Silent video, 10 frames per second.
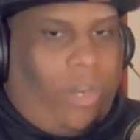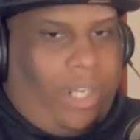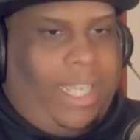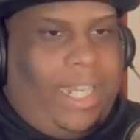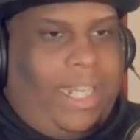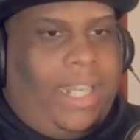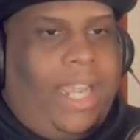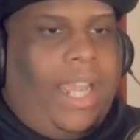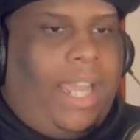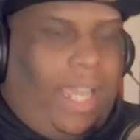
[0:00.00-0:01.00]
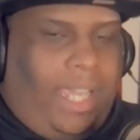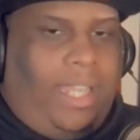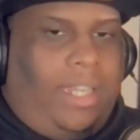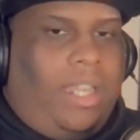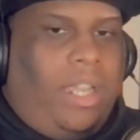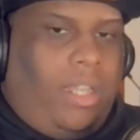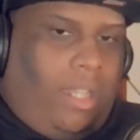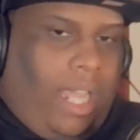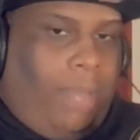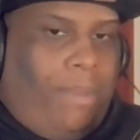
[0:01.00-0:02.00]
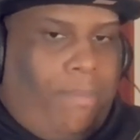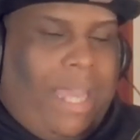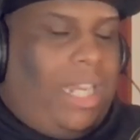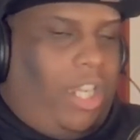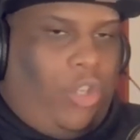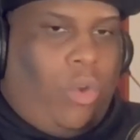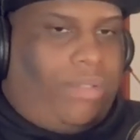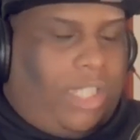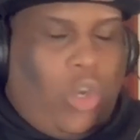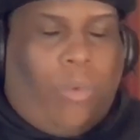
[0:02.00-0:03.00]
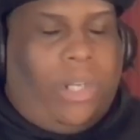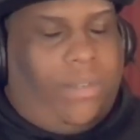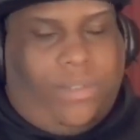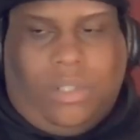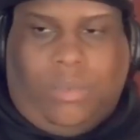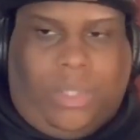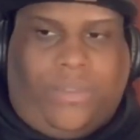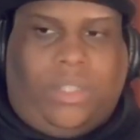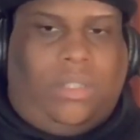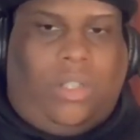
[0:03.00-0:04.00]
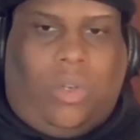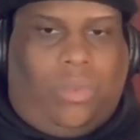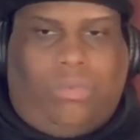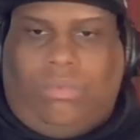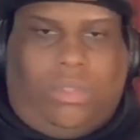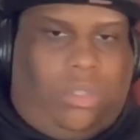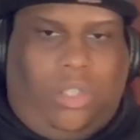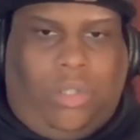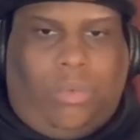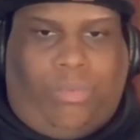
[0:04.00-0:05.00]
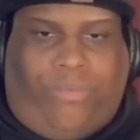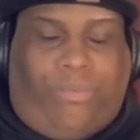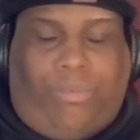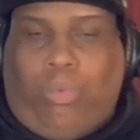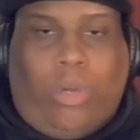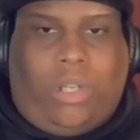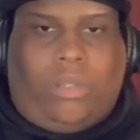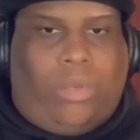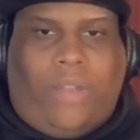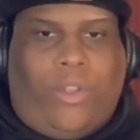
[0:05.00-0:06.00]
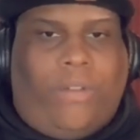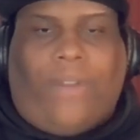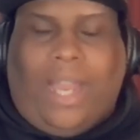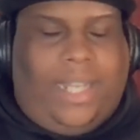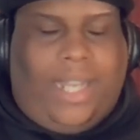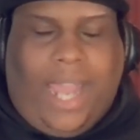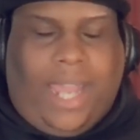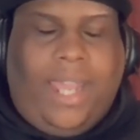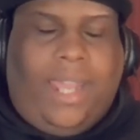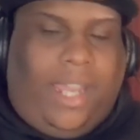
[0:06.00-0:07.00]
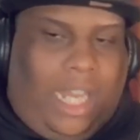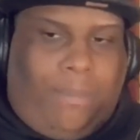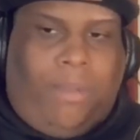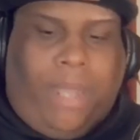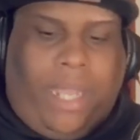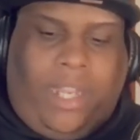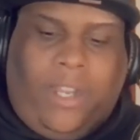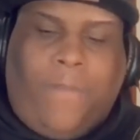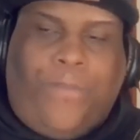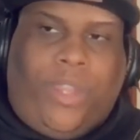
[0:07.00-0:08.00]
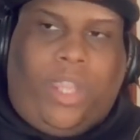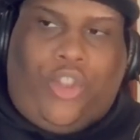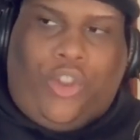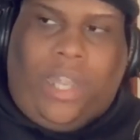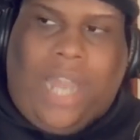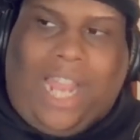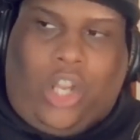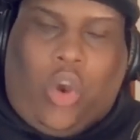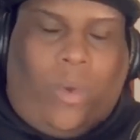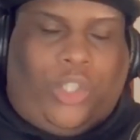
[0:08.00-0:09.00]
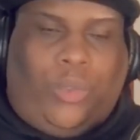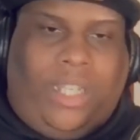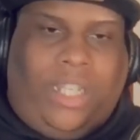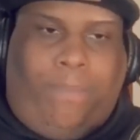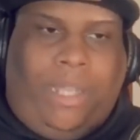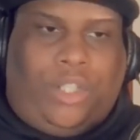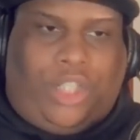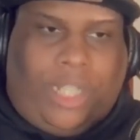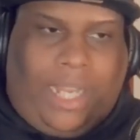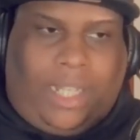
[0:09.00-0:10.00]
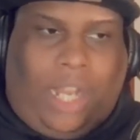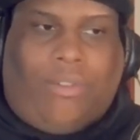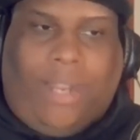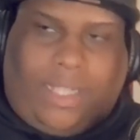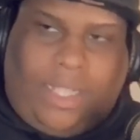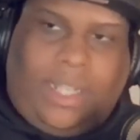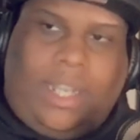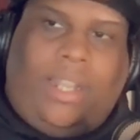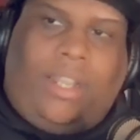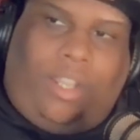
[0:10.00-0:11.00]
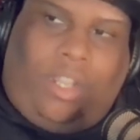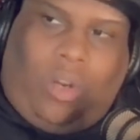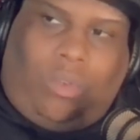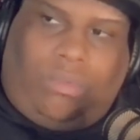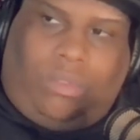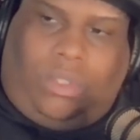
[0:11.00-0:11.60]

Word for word: are getting in MMA and in UFC or whatever, whatever, you know, where wherever you're fighting at in MMA, you're not going to get a bigger check. Now, granted, you know,